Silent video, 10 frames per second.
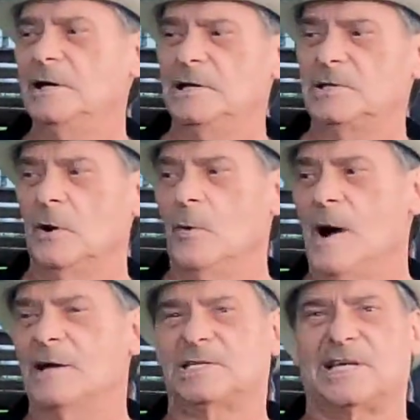and don't
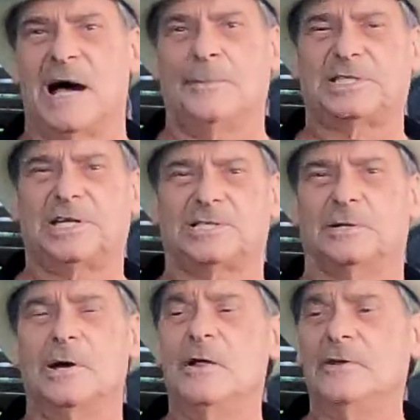want the
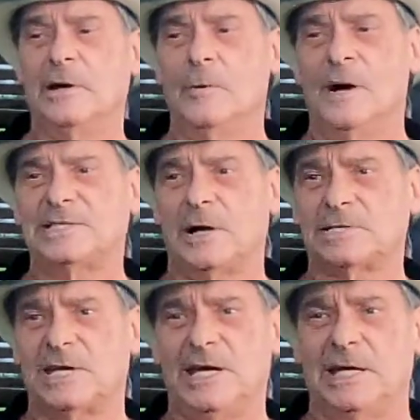competition. They don't want
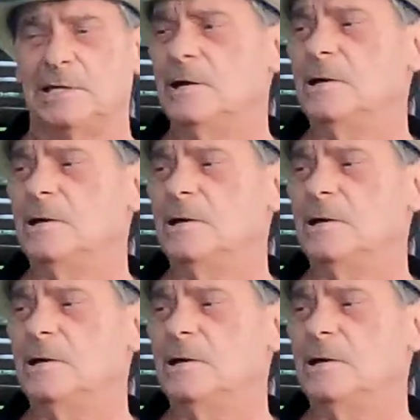Delta 8.